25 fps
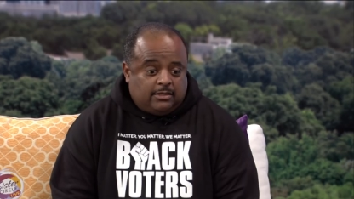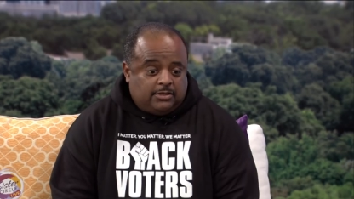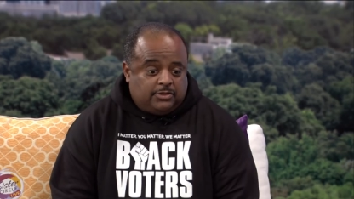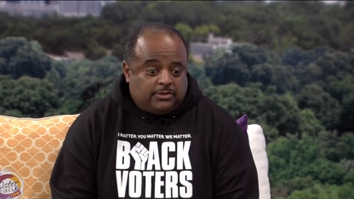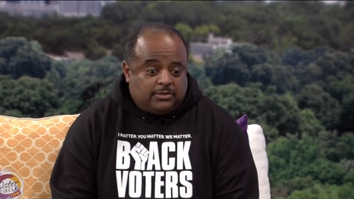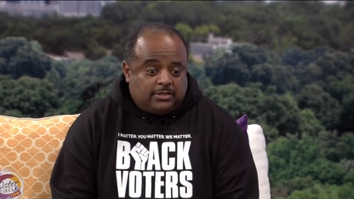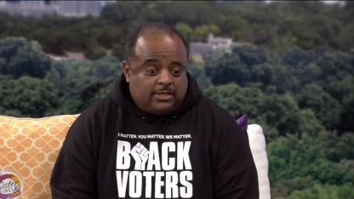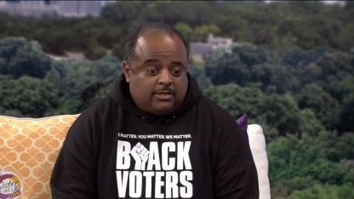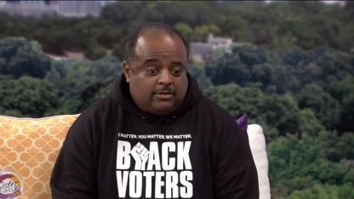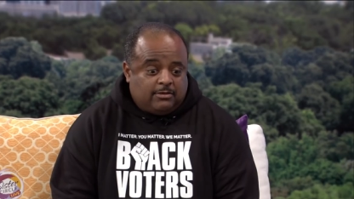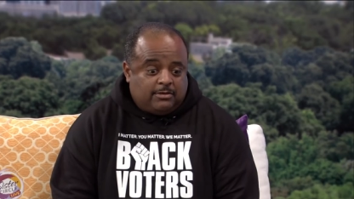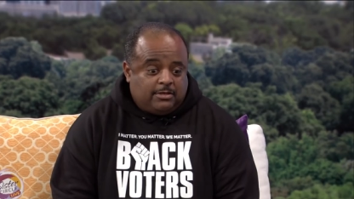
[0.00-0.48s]
And
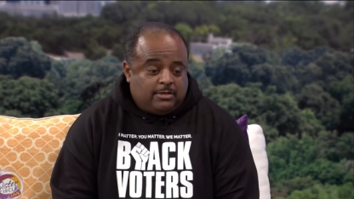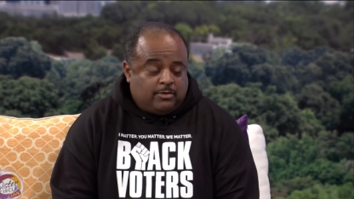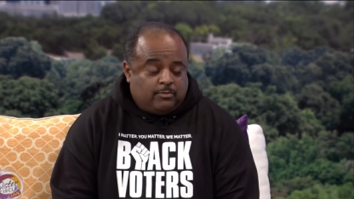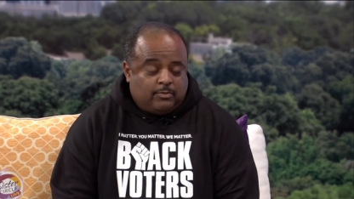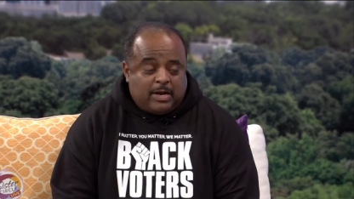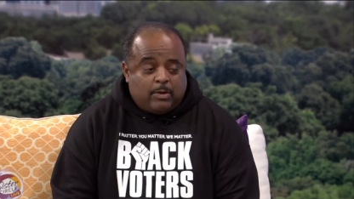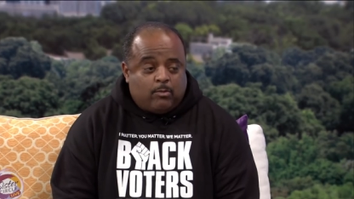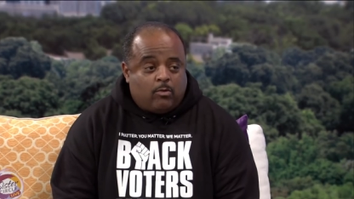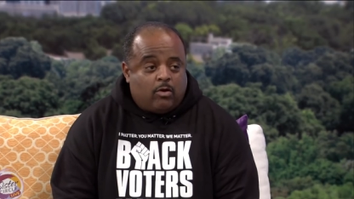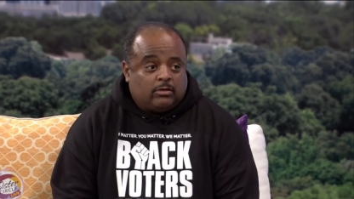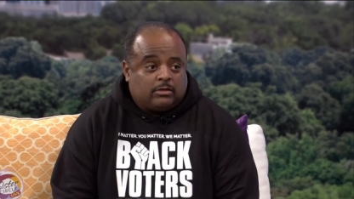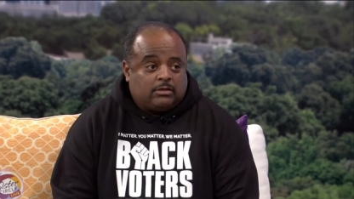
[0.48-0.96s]
so, you know,
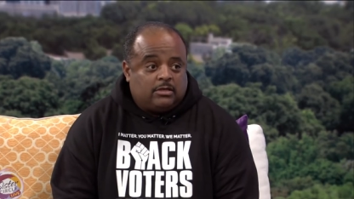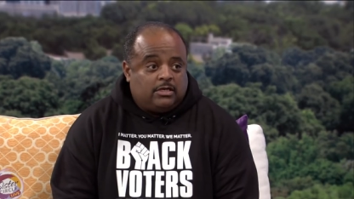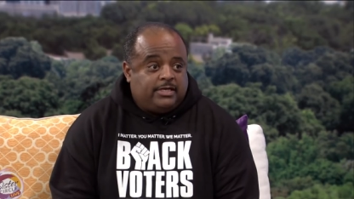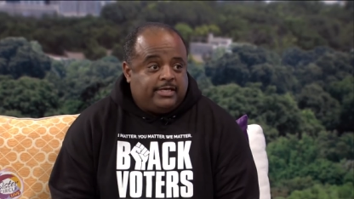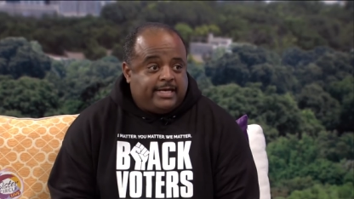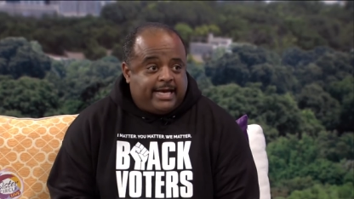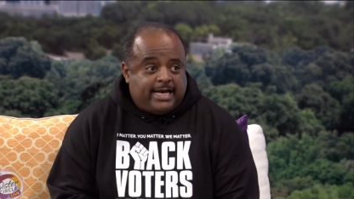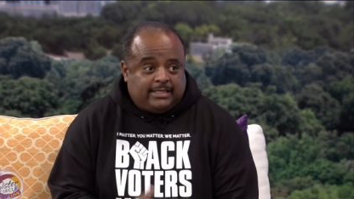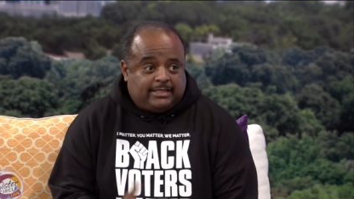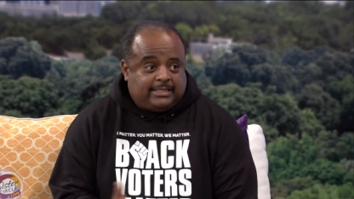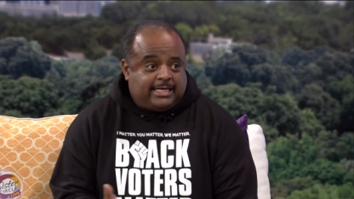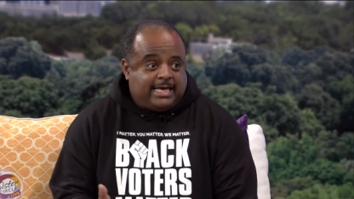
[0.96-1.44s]
when I walked on
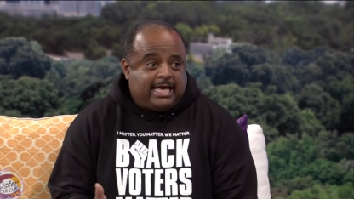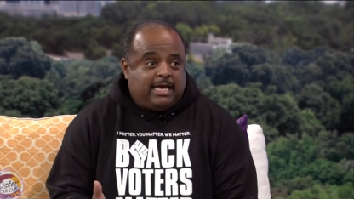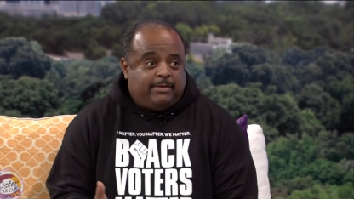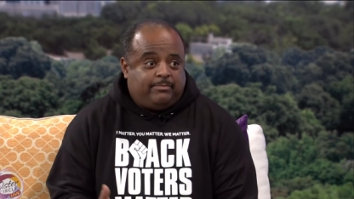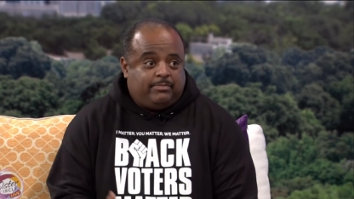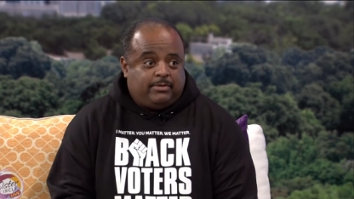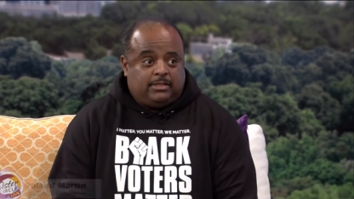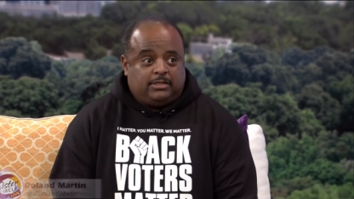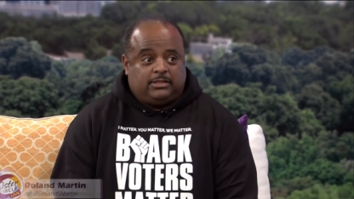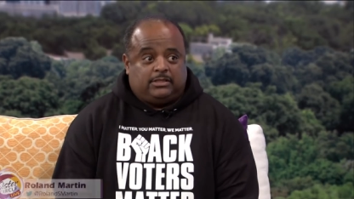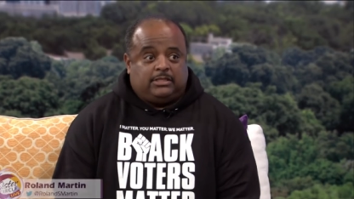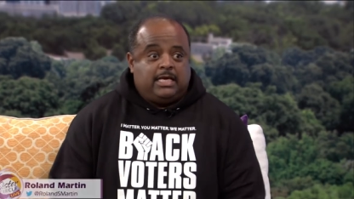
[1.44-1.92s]
Yates
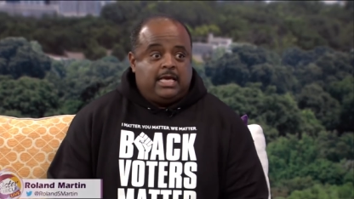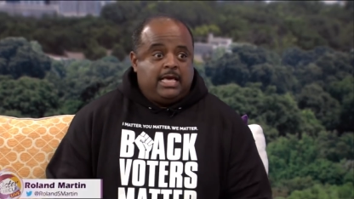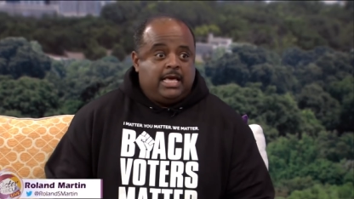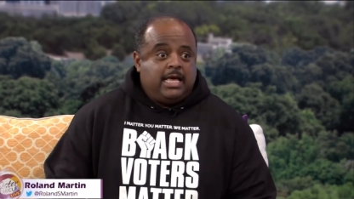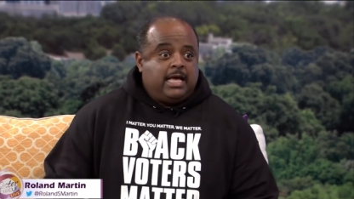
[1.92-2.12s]
campus,